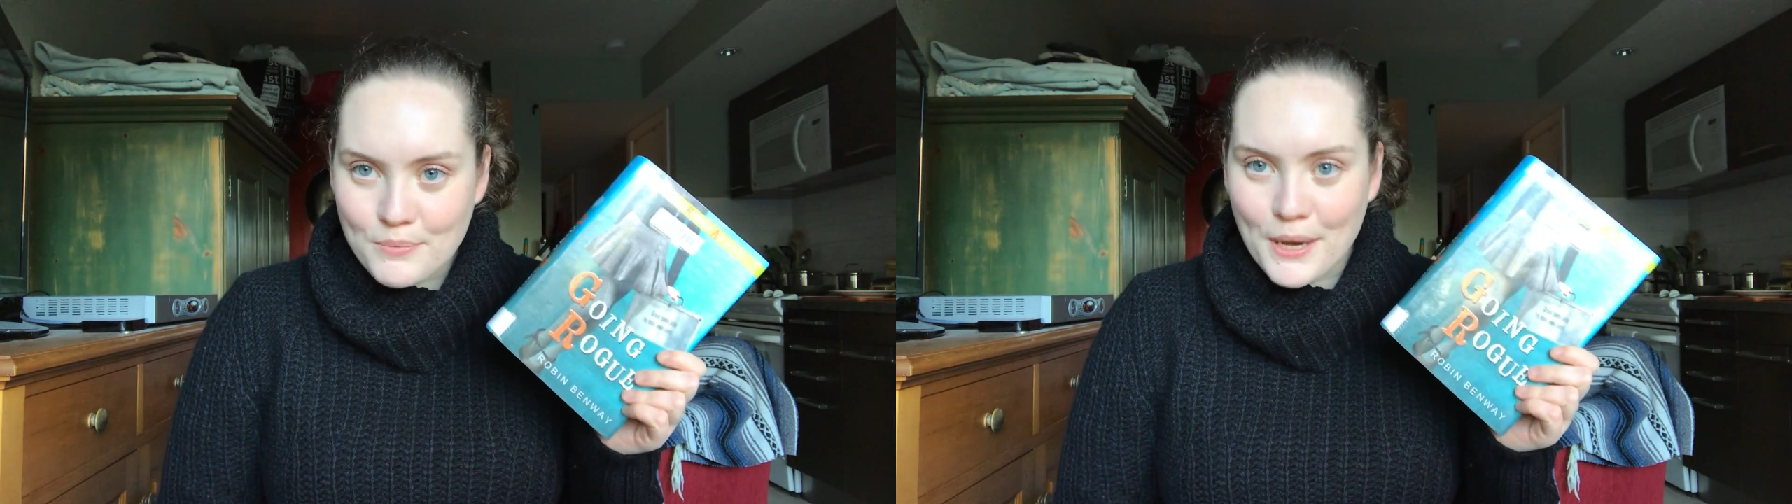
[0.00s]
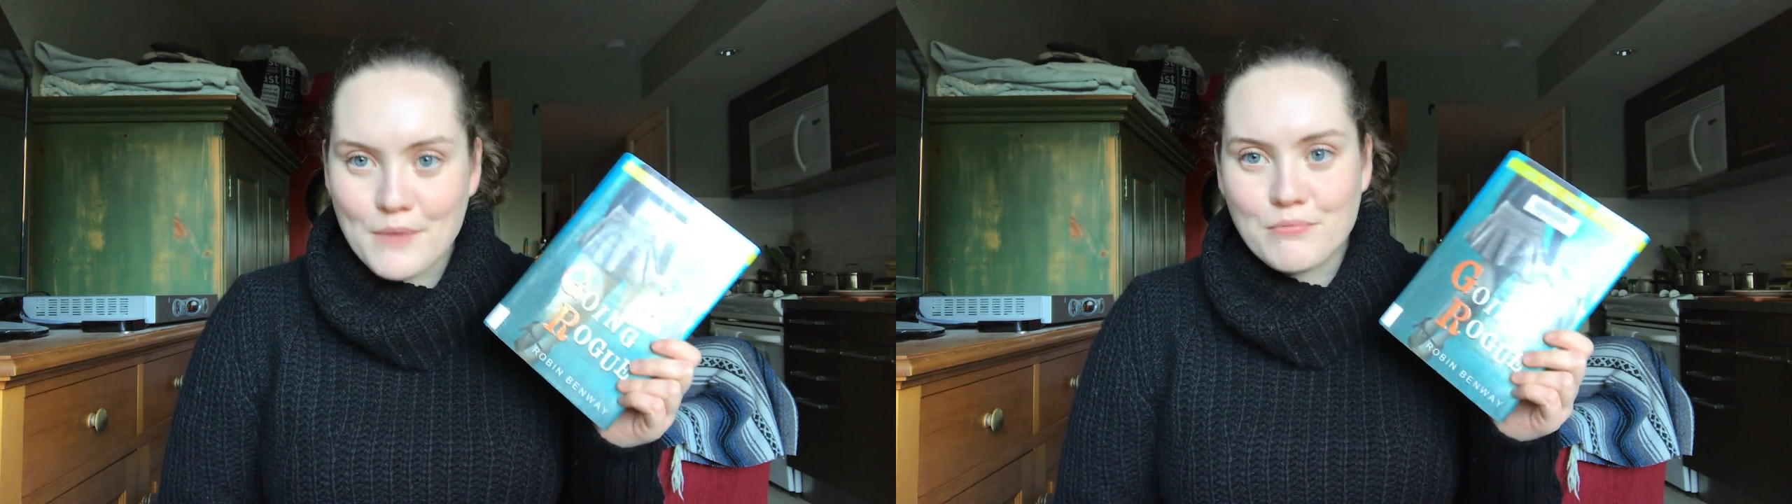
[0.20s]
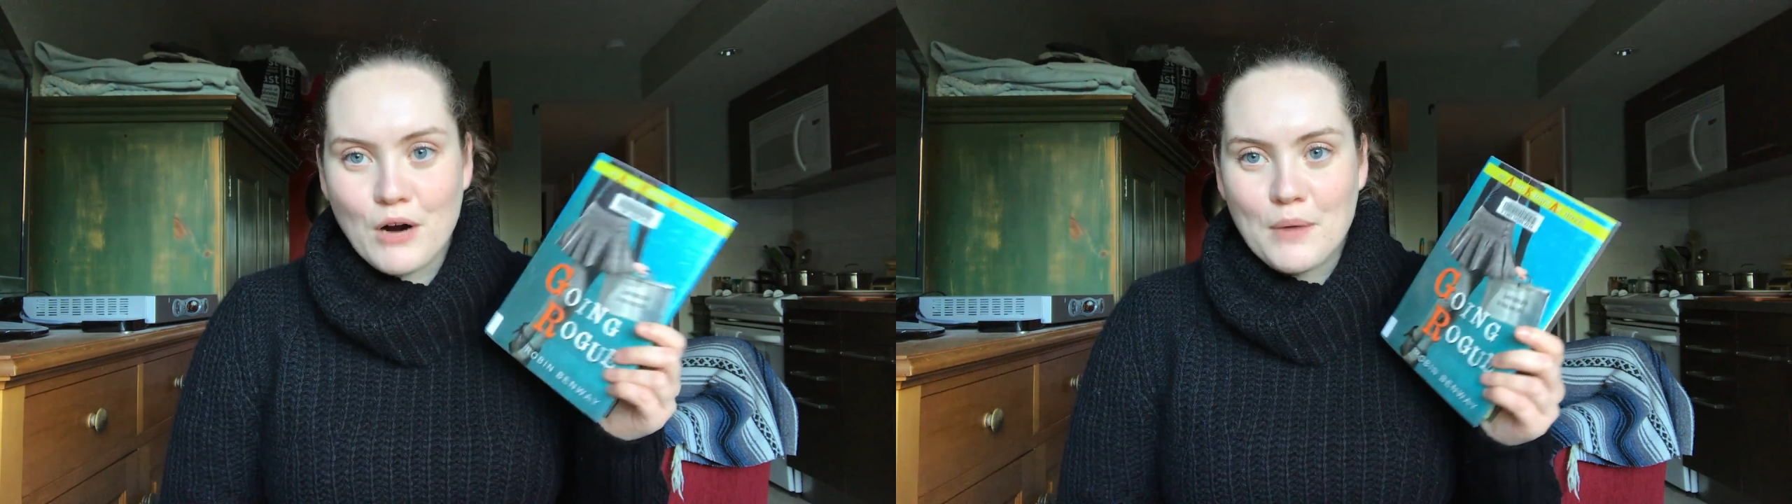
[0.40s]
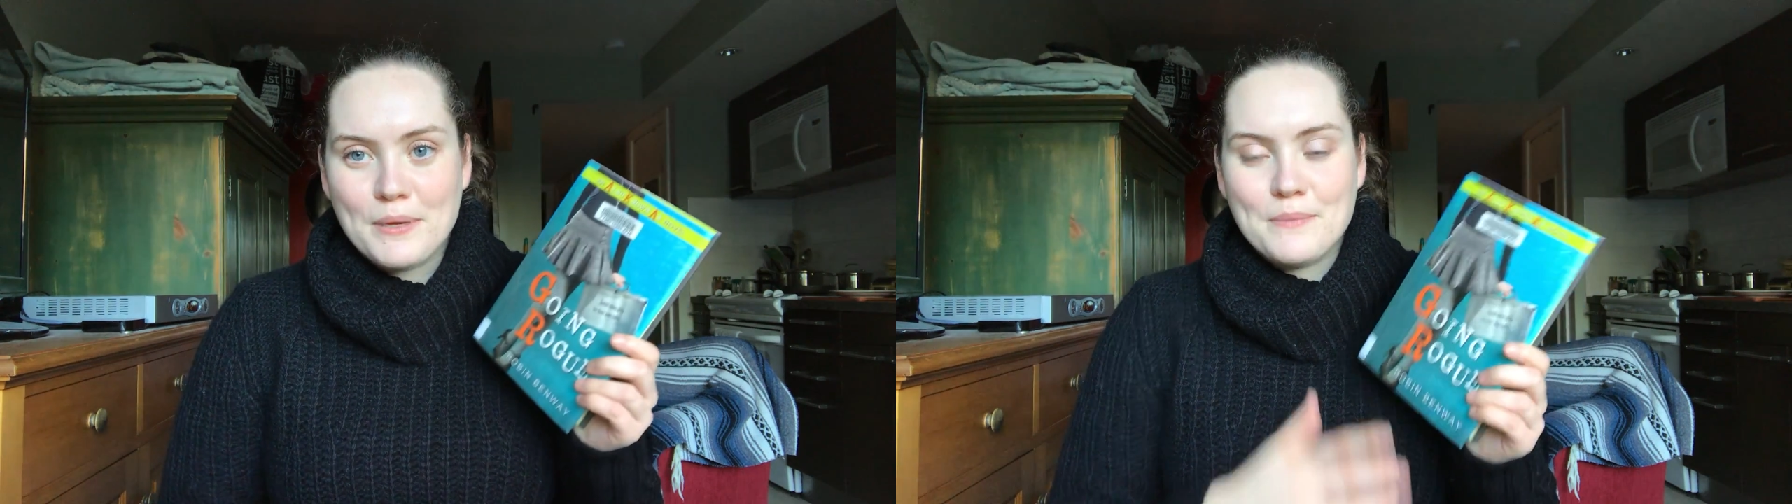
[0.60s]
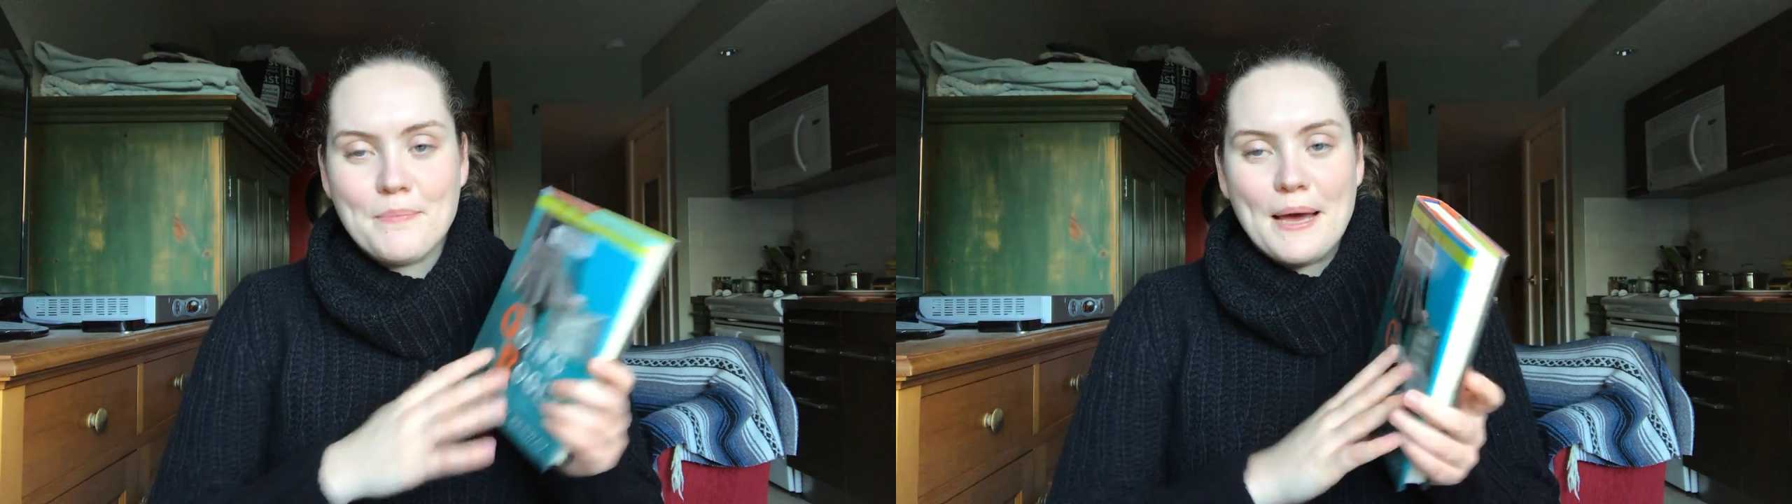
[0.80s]
by
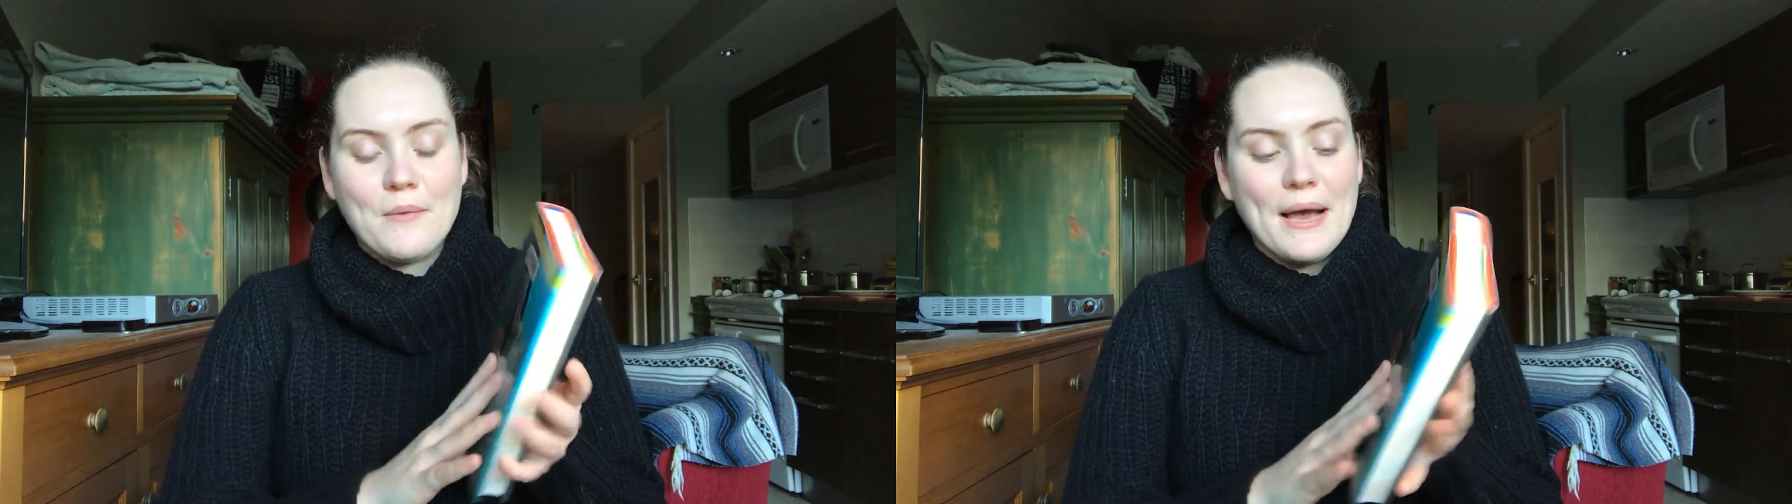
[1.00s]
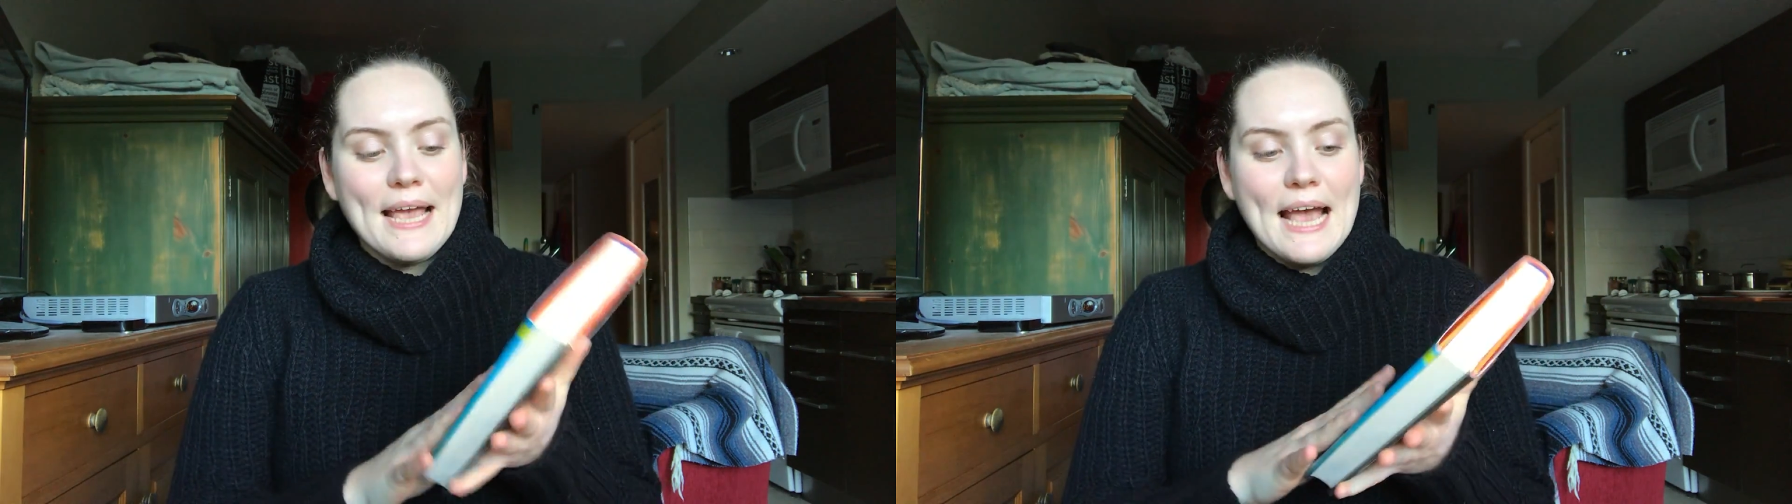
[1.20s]
Robin Benway,